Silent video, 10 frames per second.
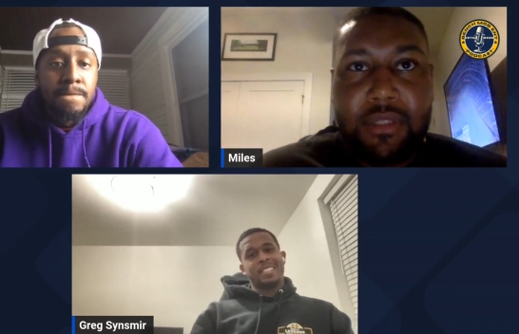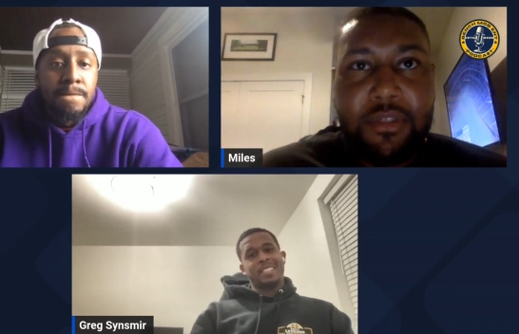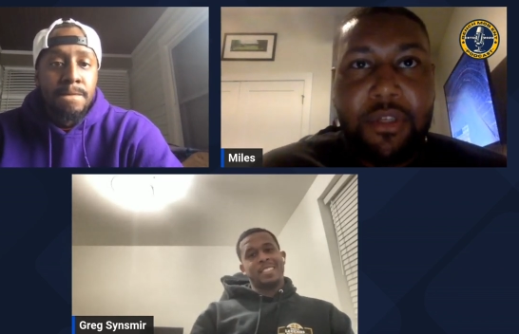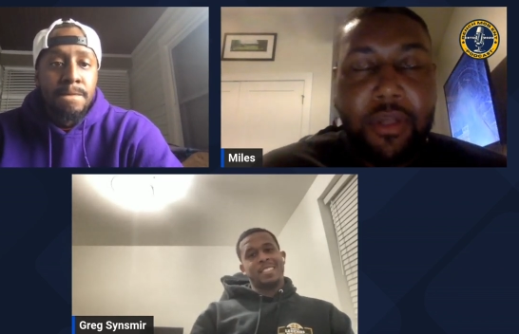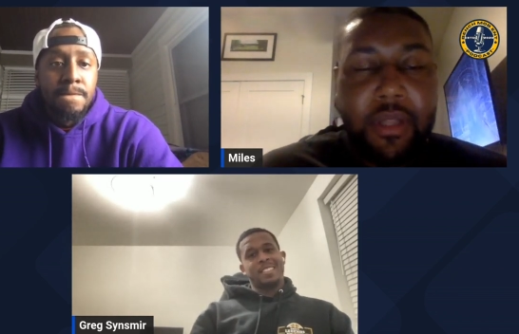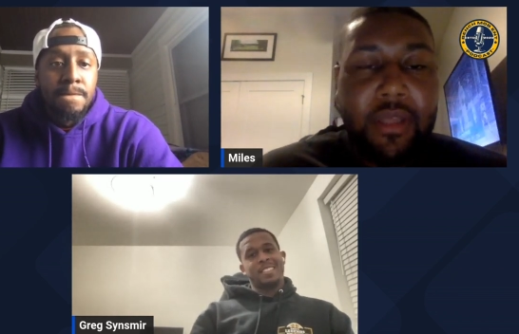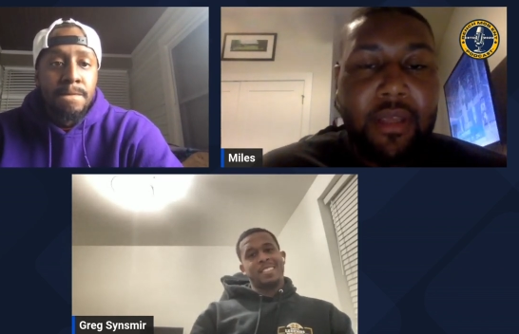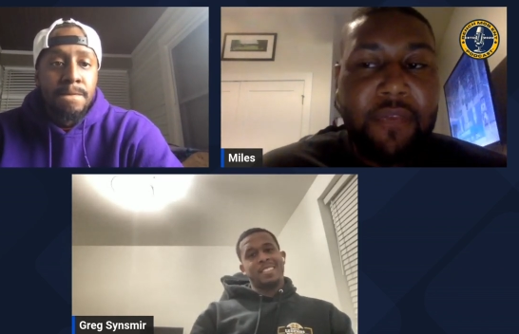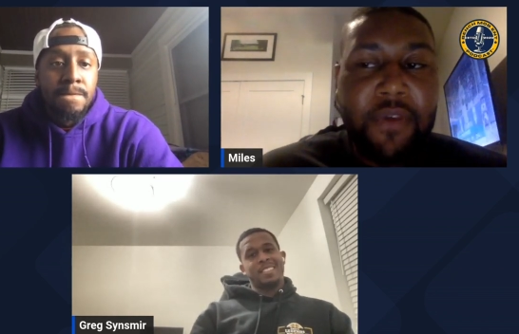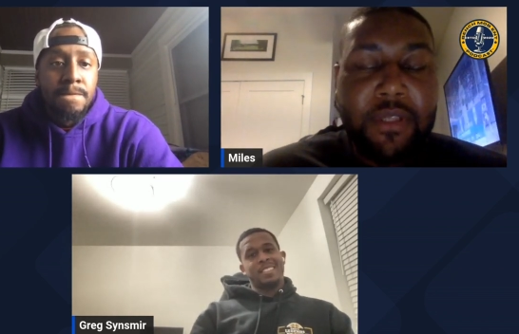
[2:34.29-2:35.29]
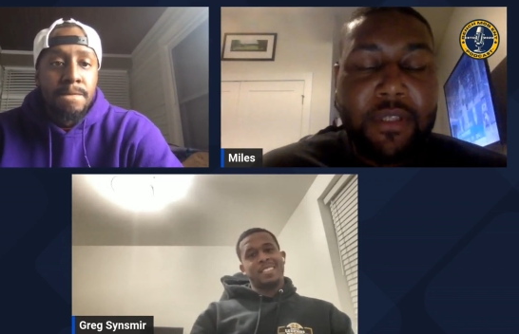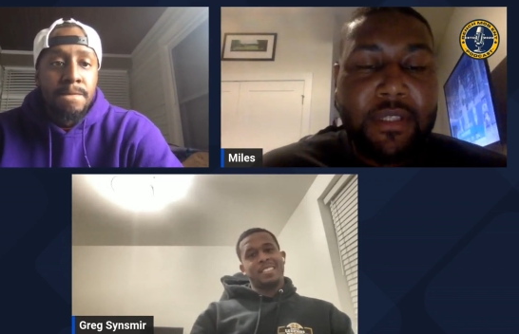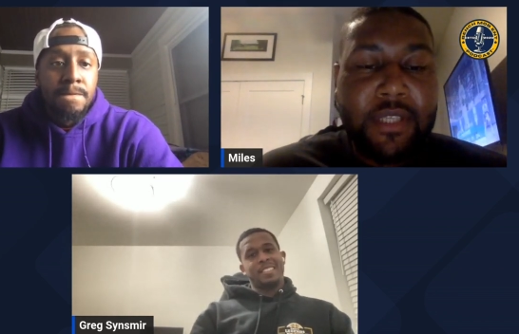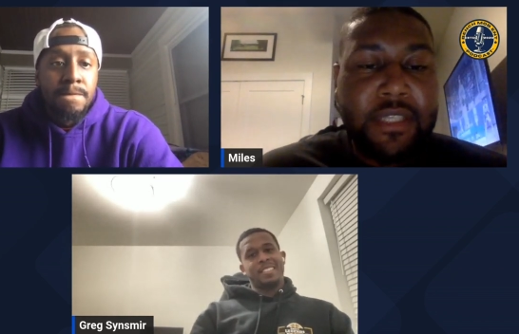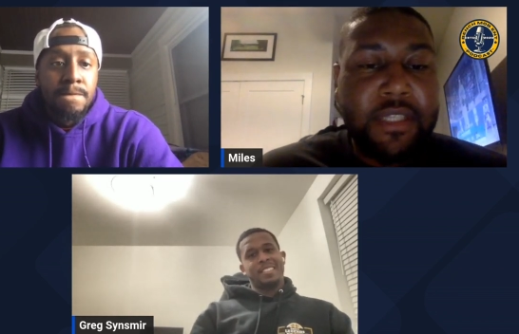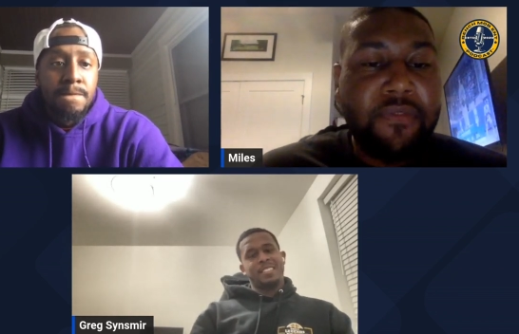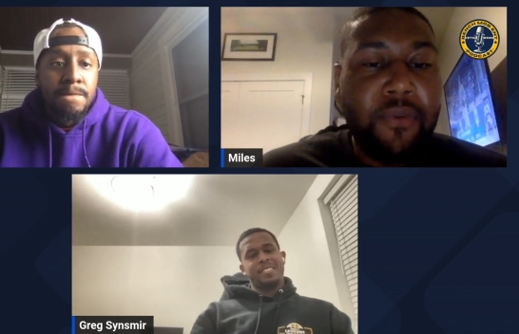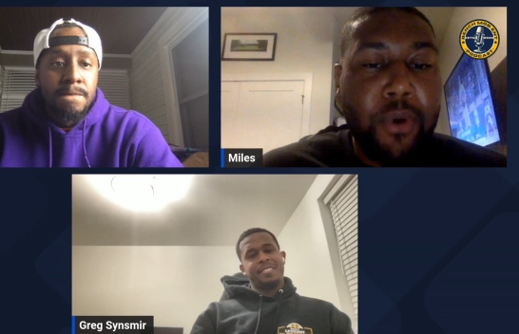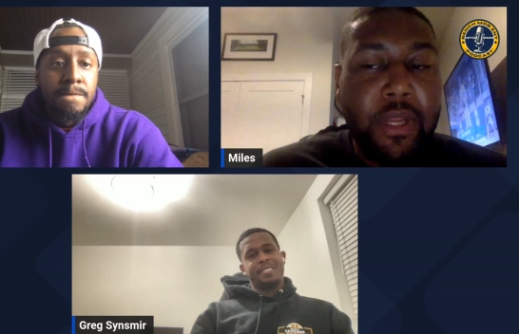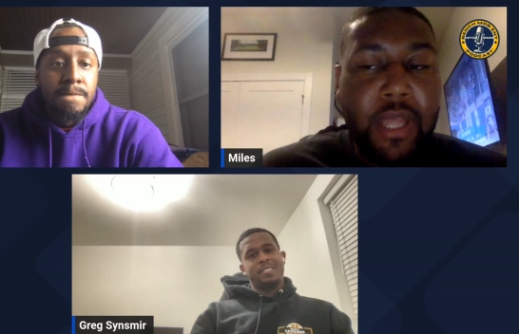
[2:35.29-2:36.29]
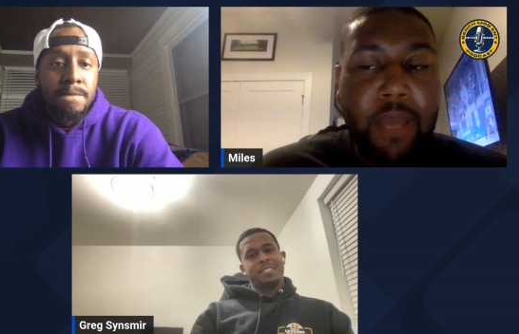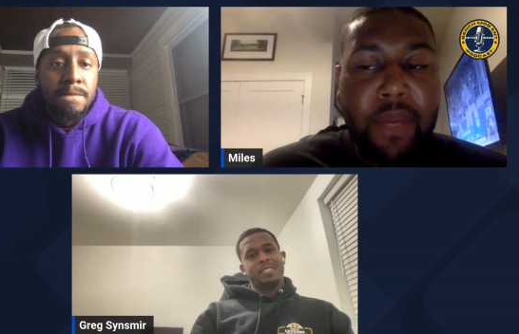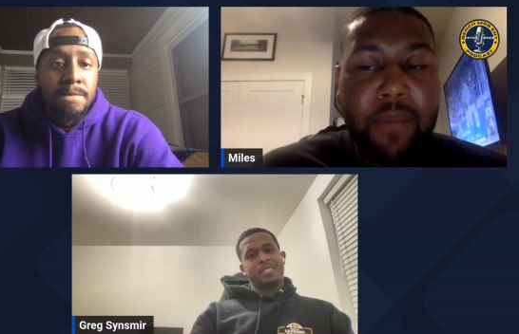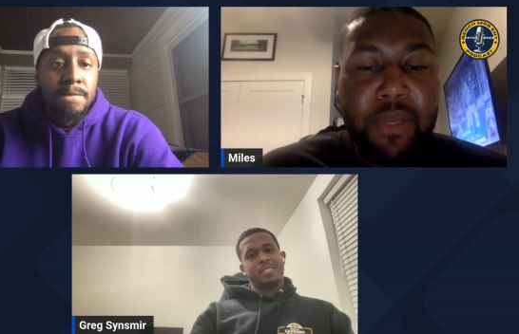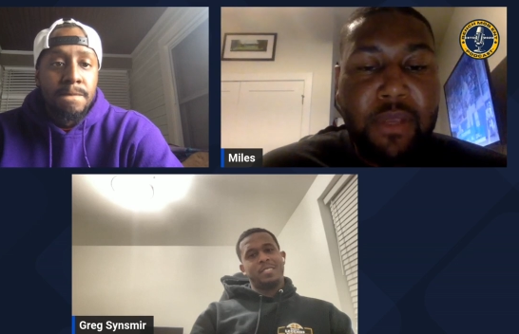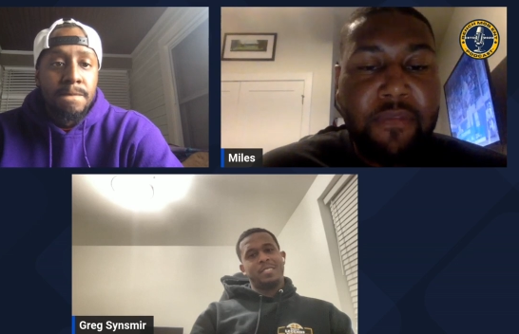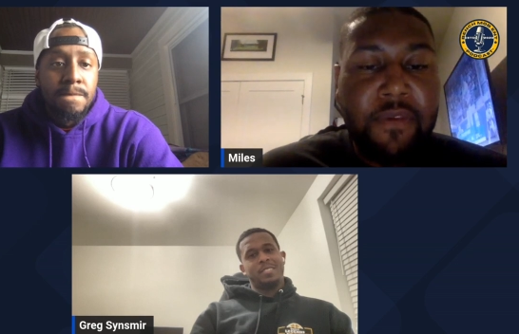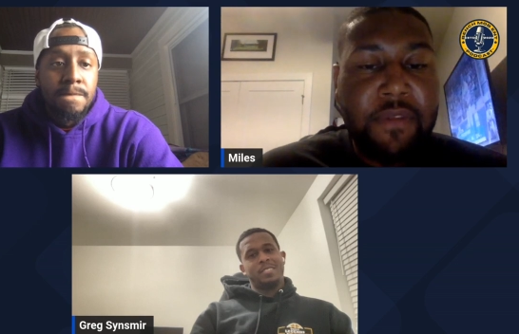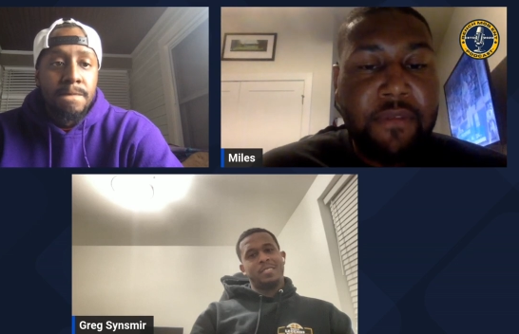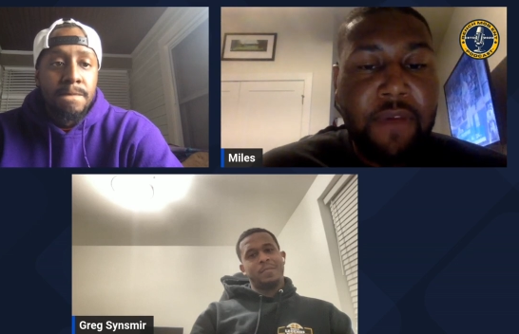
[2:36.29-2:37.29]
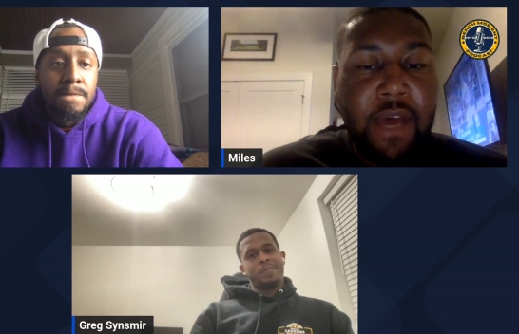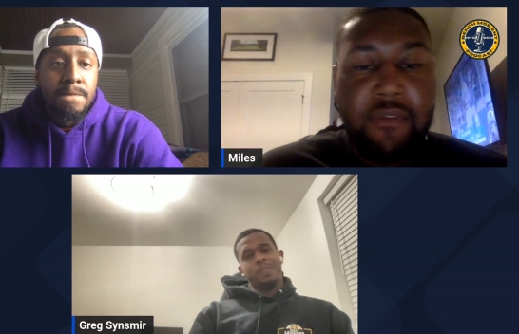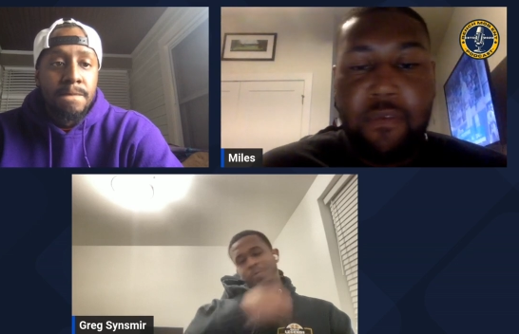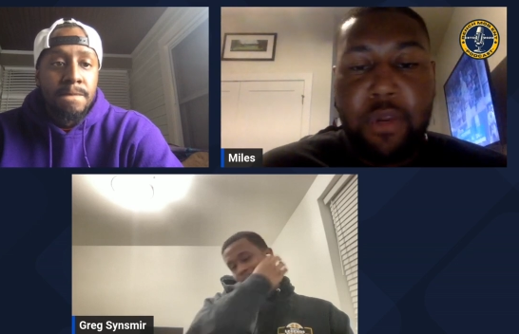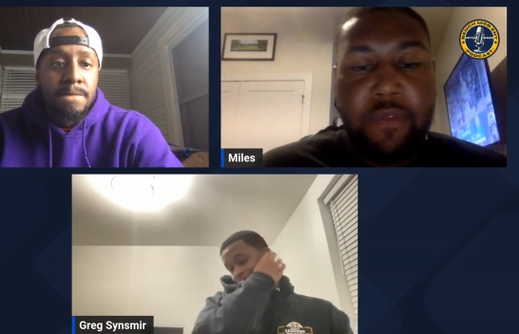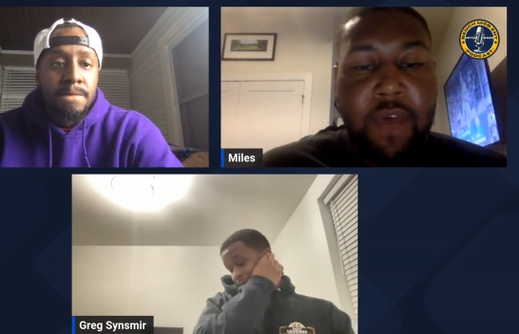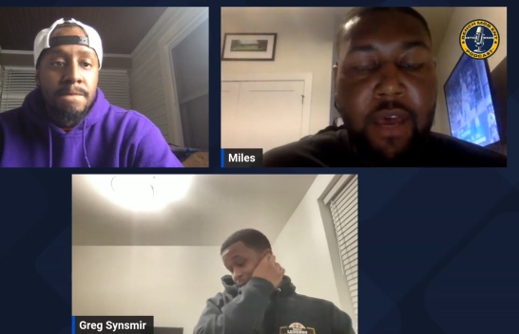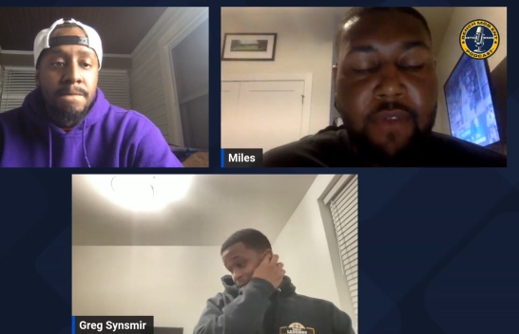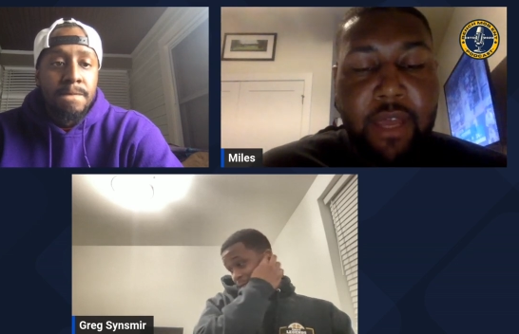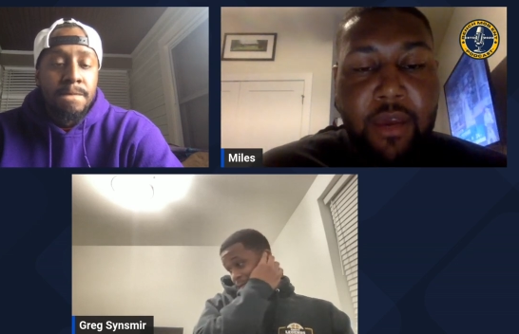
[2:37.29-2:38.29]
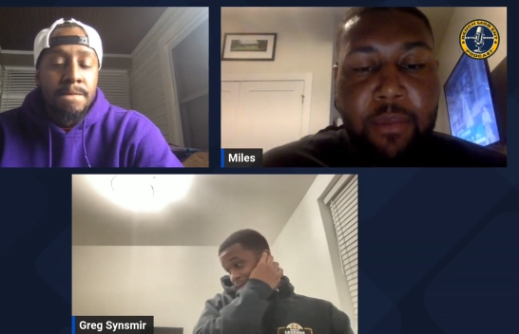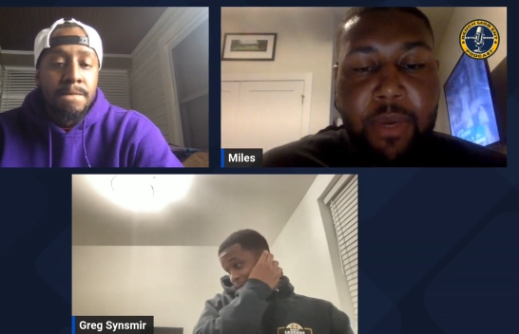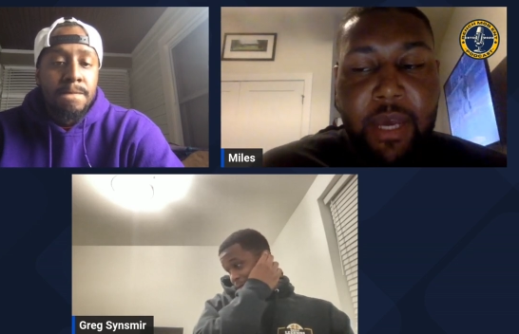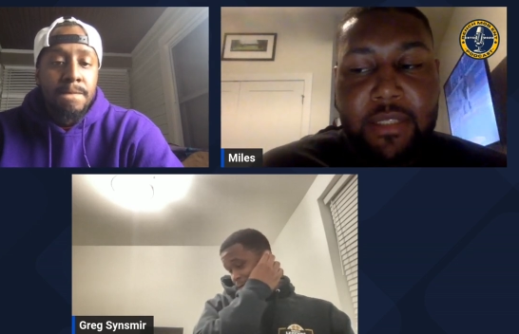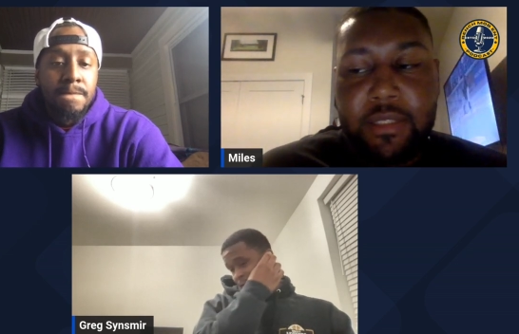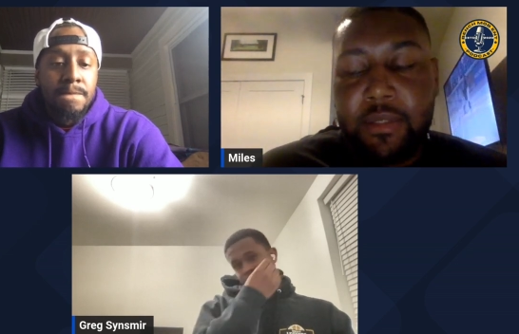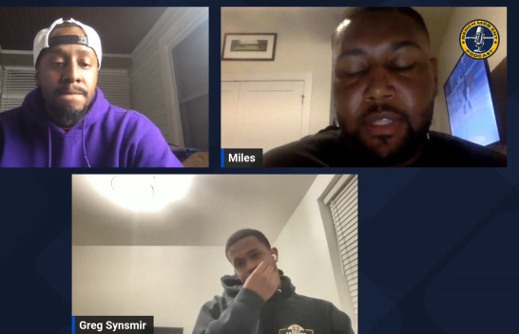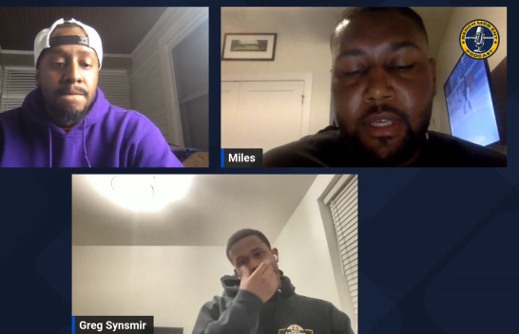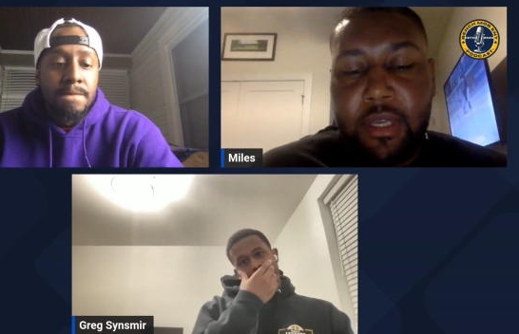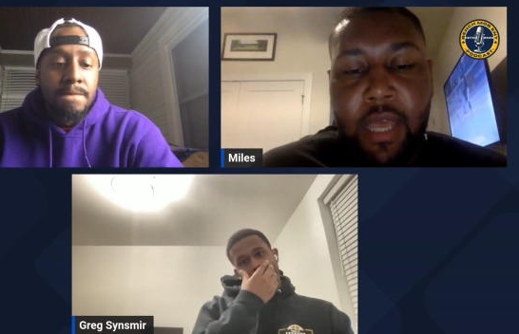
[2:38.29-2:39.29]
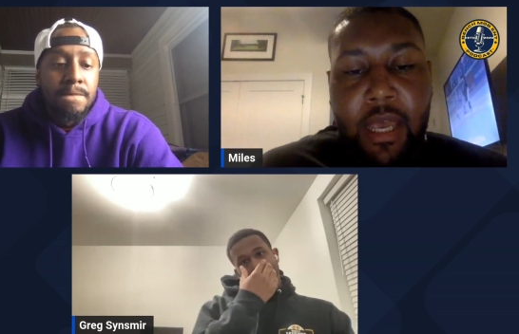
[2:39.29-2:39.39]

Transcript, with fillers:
Speaker 1: you know, if it's 60 40, that might be 55 45 now, but I still think